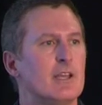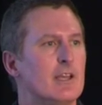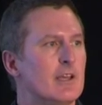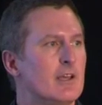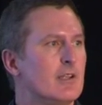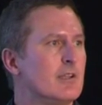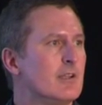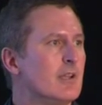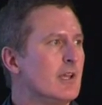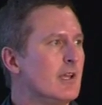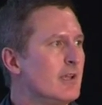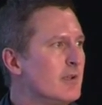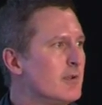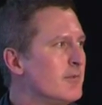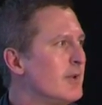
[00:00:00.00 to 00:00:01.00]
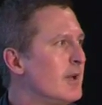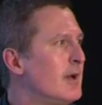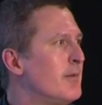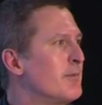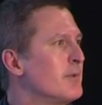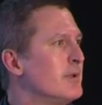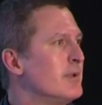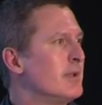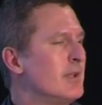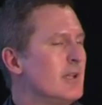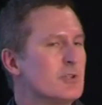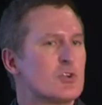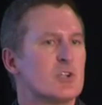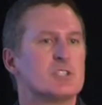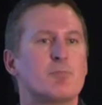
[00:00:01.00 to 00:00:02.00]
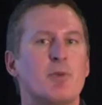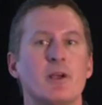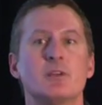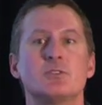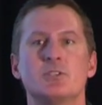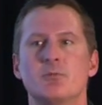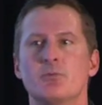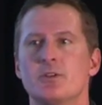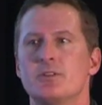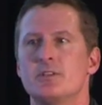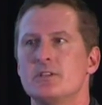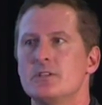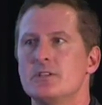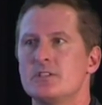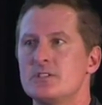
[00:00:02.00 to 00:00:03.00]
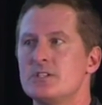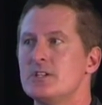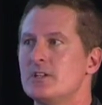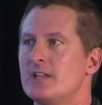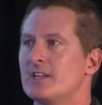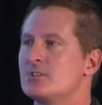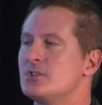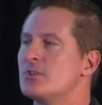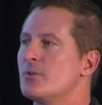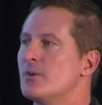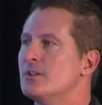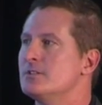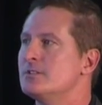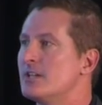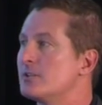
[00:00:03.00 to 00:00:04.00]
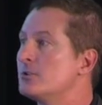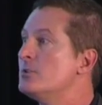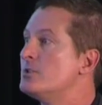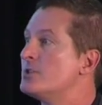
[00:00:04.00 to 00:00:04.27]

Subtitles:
and transparency with these next two